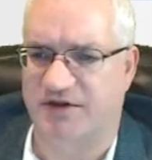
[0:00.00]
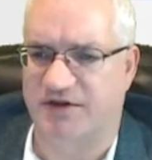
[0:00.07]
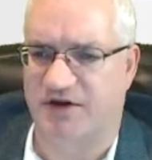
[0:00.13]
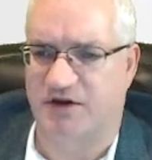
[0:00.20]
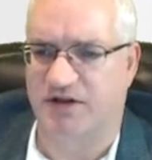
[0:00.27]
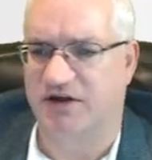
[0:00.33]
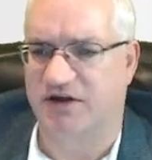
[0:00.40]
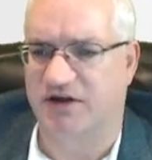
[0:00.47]

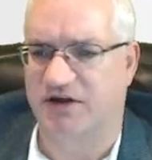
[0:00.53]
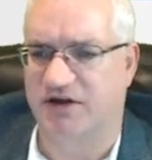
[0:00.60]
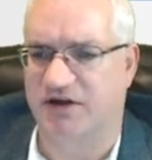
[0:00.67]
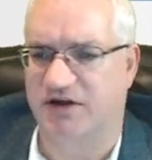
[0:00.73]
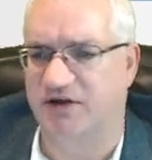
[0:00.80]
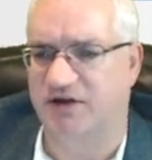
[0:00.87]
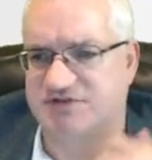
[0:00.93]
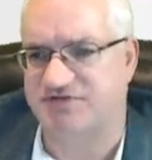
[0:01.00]
really
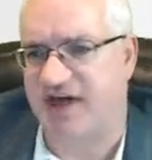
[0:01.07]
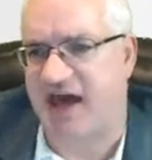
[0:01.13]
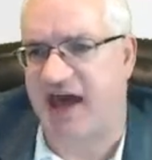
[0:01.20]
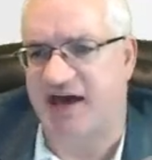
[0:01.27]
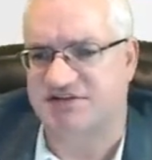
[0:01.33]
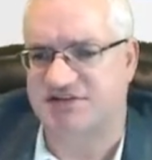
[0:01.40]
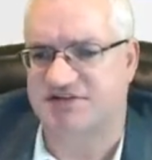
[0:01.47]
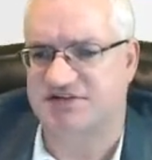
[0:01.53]
hundreds and
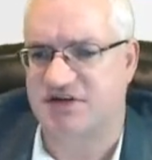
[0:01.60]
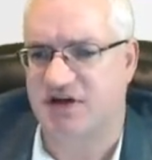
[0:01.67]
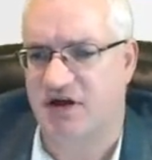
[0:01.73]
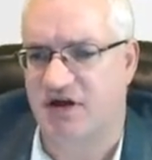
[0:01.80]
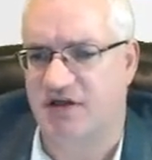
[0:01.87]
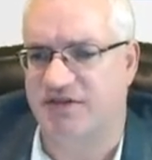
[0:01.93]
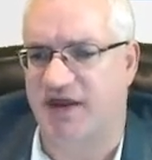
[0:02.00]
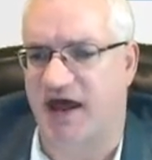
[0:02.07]
hundreds of
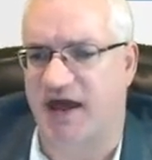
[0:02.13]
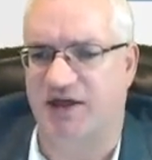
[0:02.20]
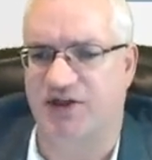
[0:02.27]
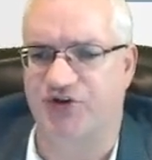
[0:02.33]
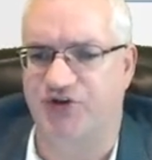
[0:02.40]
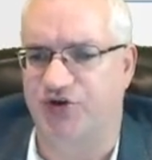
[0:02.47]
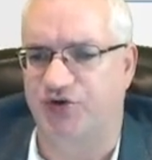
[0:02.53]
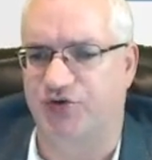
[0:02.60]
types of
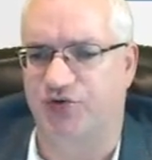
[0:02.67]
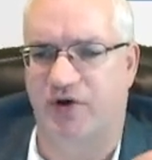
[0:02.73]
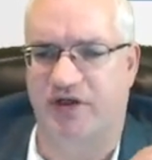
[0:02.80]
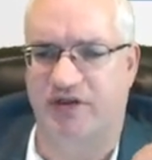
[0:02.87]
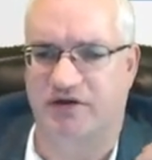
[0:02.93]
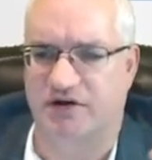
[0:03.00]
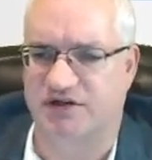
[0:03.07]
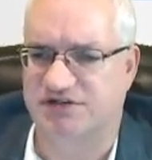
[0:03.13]
tasks
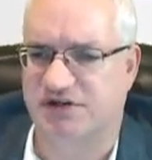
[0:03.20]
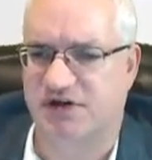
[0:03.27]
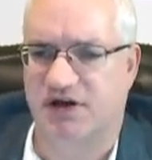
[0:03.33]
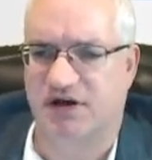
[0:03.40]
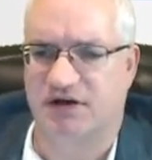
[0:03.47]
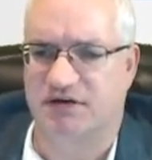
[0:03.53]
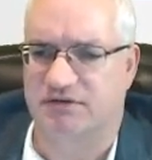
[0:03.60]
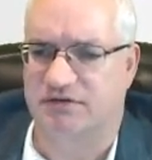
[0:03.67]
that I can
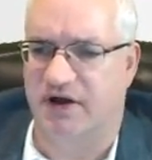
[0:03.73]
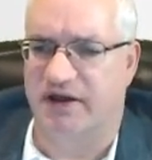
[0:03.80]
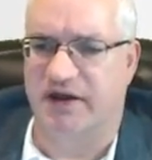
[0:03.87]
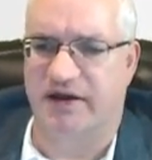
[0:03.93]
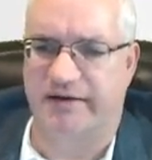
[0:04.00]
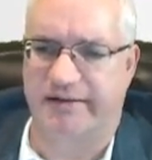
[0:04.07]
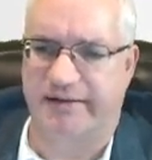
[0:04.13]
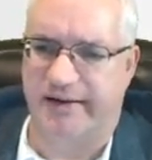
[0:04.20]
do, whether it's
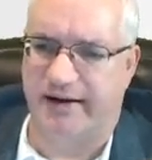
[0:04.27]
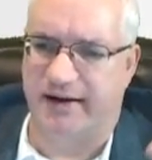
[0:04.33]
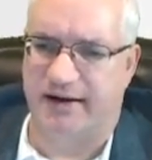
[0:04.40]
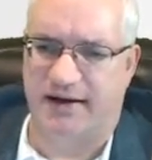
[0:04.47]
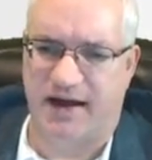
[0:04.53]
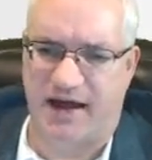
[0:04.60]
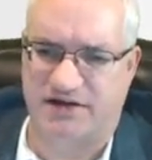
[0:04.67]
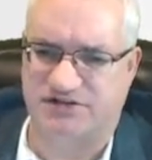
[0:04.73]

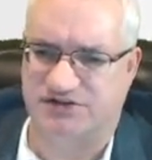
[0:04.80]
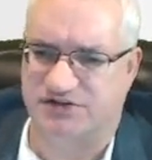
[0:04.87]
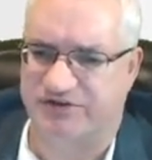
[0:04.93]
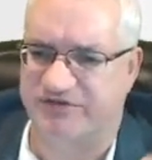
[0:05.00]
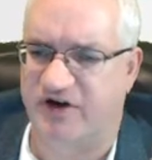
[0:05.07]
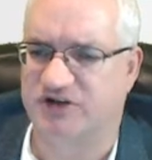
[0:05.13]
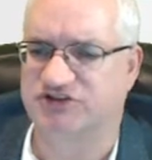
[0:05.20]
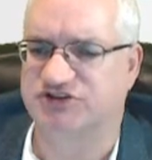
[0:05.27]
running
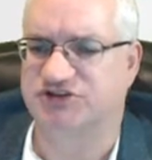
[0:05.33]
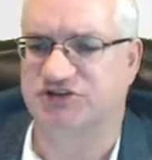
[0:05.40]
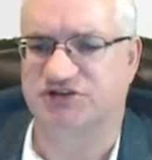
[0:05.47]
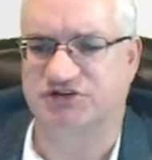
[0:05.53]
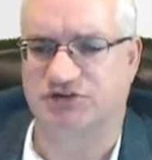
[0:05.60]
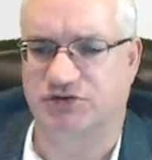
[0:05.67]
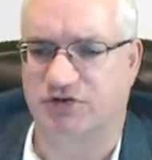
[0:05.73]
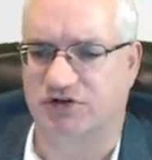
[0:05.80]
Azure
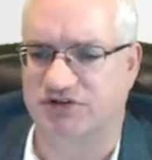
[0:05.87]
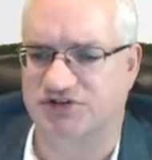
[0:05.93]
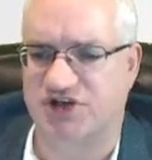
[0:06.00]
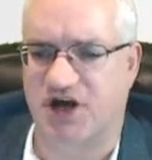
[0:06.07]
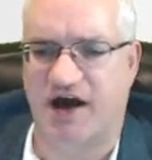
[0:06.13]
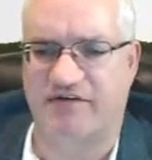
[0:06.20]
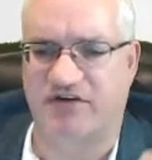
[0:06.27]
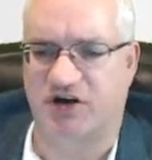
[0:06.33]
Functions
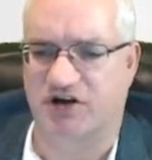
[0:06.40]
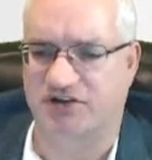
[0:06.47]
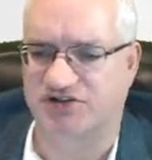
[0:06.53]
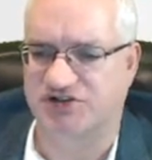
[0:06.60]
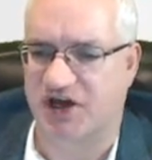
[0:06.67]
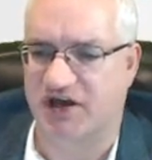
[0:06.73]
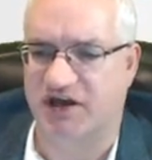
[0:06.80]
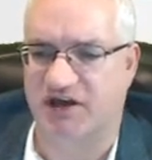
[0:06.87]
or Java
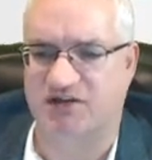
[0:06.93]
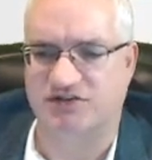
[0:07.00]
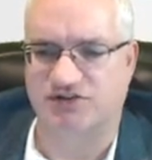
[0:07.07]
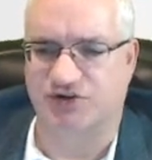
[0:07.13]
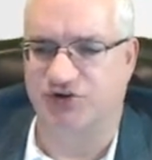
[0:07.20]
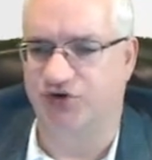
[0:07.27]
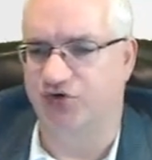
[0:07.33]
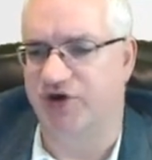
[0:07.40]
or
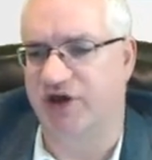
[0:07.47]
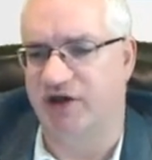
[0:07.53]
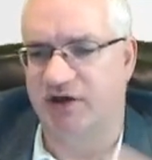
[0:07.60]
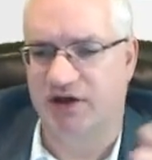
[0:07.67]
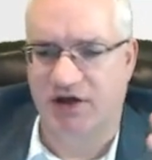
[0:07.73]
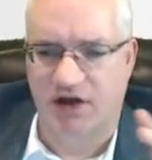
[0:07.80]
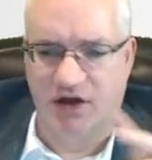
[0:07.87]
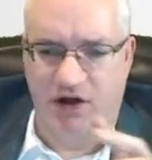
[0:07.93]
Jenkins or
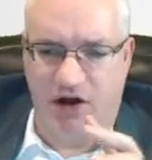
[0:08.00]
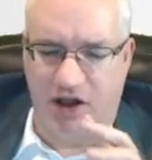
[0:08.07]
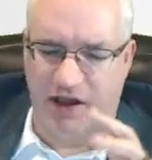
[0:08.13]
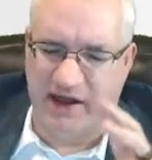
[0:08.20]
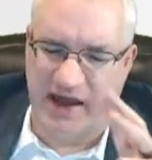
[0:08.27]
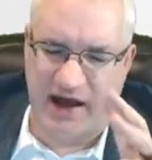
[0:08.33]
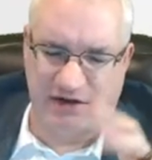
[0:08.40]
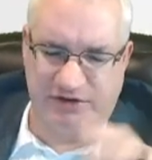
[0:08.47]

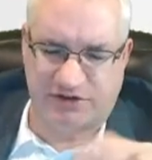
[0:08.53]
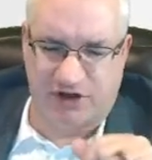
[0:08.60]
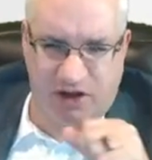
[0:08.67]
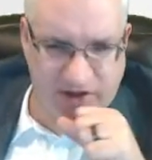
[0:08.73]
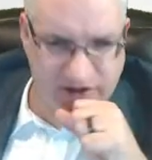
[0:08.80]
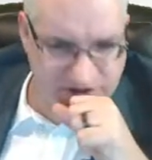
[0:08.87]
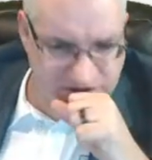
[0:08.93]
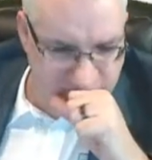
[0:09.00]
calling out to
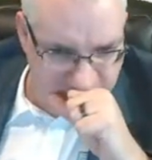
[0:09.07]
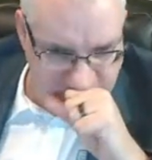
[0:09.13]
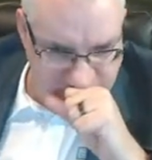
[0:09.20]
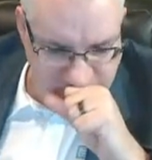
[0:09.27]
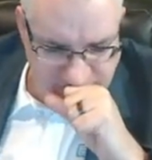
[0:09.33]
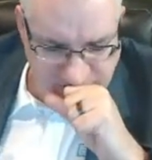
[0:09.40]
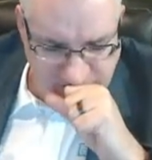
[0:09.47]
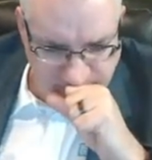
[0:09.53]
all these other
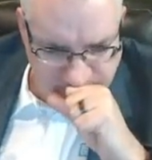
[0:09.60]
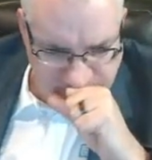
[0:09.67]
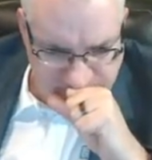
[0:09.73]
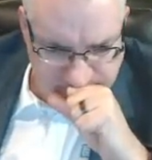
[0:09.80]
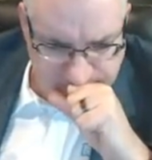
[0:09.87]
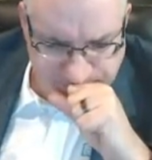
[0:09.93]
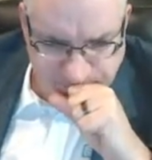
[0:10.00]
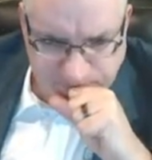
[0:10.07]

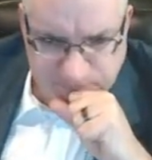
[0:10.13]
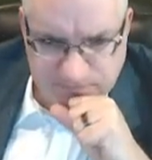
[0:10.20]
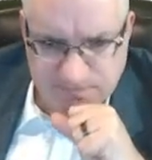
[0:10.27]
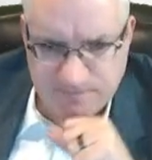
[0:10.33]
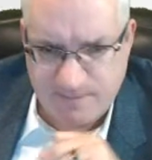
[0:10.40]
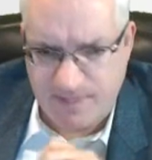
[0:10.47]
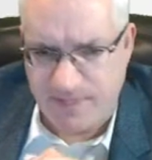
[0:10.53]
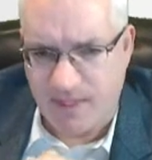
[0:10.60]
systems.
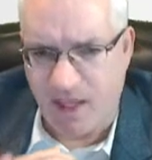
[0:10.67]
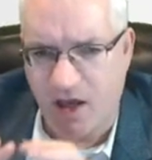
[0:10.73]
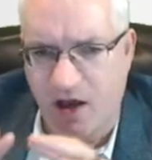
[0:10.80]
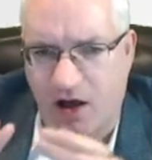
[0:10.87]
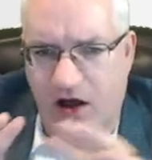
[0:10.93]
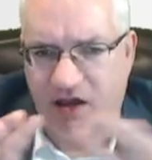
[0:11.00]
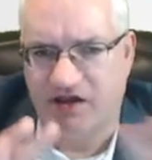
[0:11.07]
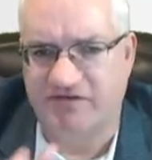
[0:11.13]

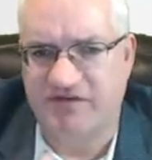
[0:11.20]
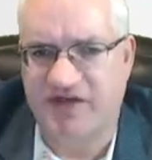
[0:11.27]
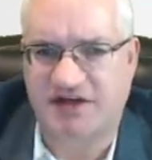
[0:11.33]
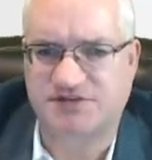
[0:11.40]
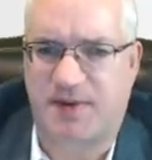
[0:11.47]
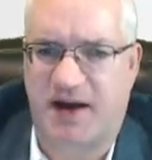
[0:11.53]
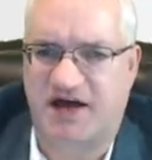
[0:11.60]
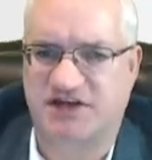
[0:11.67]
All of that's
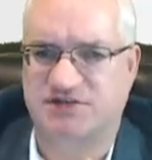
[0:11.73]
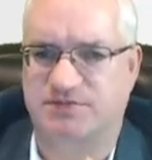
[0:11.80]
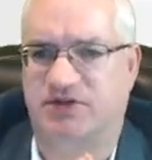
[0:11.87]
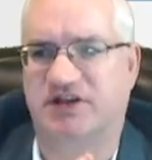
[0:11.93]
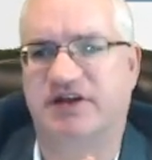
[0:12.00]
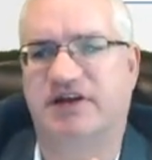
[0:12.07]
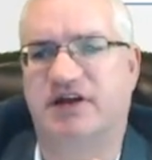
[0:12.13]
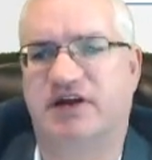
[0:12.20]

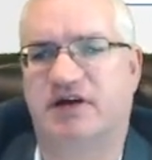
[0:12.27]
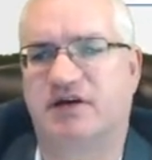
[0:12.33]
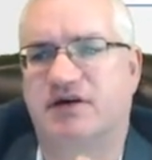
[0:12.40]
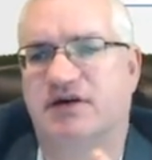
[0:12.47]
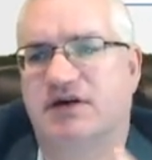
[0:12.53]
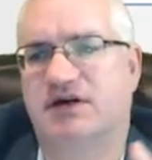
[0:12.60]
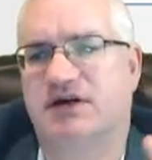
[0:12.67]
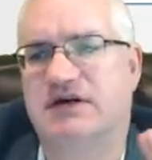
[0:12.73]
possible in here.
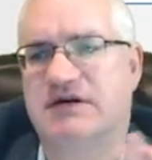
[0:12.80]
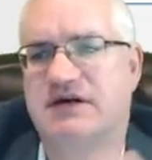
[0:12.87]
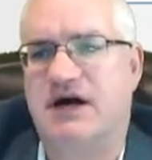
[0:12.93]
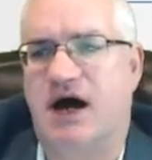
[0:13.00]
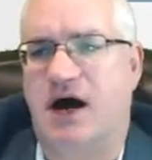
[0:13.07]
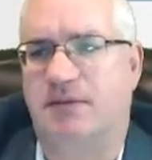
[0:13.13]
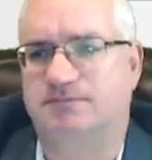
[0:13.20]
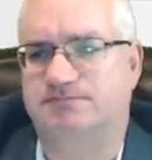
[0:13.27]

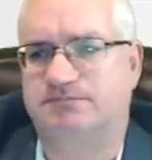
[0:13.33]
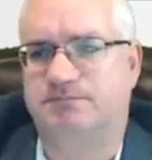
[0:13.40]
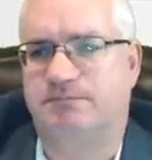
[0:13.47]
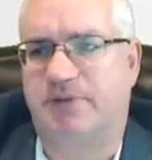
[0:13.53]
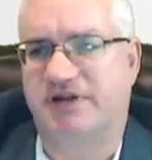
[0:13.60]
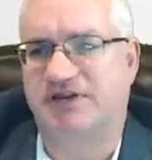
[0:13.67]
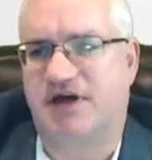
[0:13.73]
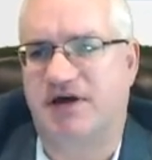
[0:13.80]

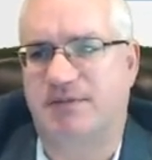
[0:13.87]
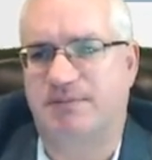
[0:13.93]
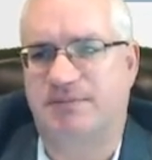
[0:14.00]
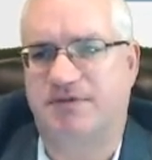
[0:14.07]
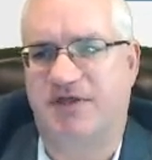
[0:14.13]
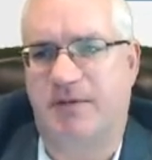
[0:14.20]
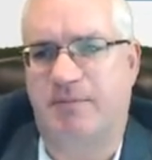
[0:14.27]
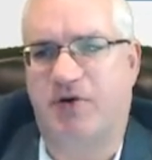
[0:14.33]
But
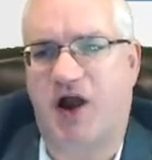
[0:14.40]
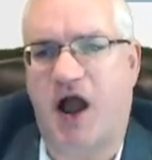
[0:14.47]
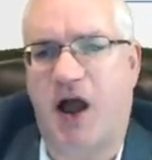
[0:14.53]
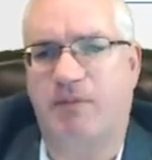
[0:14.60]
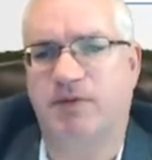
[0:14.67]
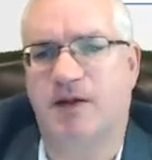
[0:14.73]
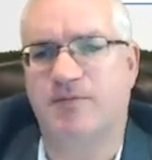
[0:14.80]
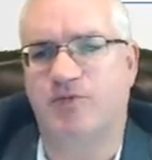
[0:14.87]
the
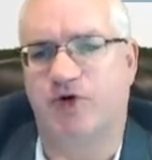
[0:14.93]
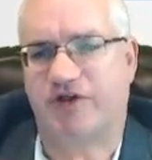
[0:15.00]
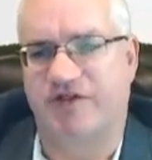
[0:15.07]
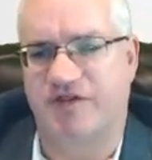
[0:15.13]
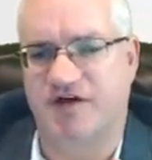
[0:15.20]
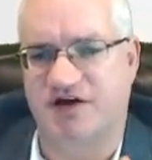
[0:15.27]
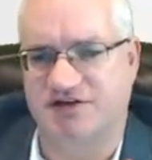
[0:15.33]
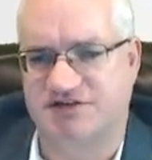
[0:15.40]
problem
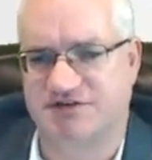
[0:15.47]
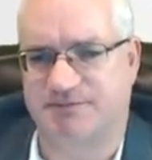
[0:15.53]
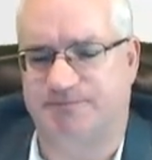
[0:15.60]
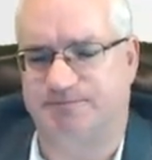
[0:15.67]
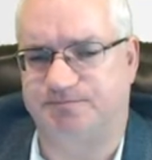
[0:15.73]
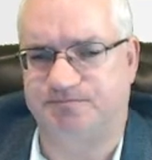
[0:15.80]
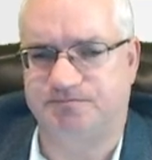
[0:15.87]
with this